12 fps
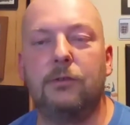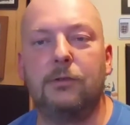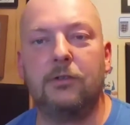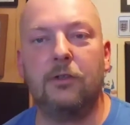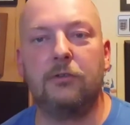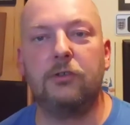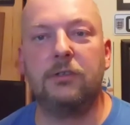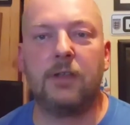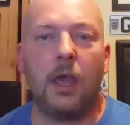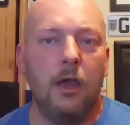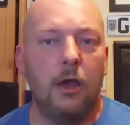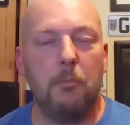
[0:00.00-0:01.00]
So it's not just
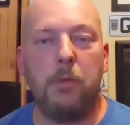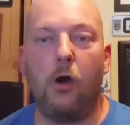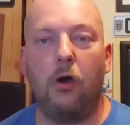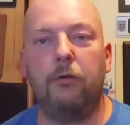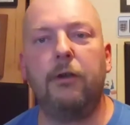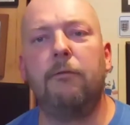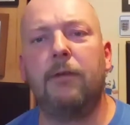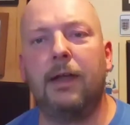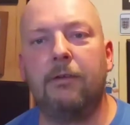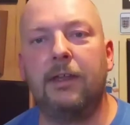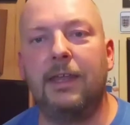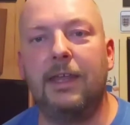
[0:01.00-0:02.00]
pottering
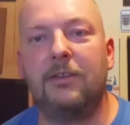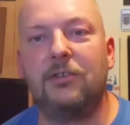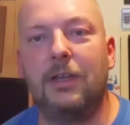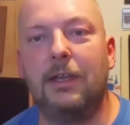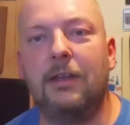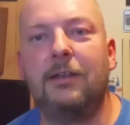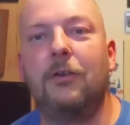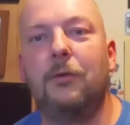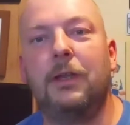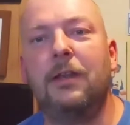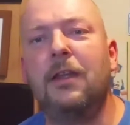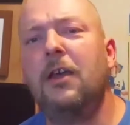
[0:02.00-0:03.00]
around the kitchen and
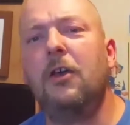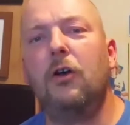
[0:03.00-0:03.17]
going,